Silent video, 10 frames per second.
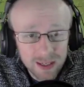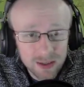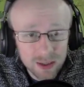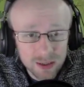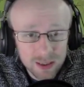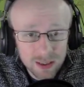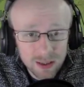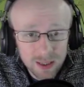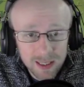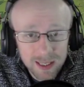God, there's a lot of
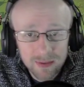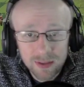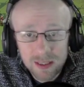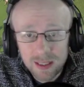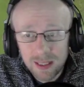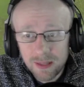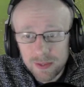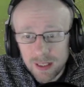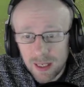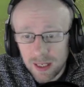light cavalry to that left
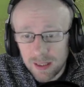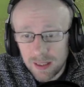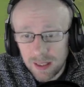side.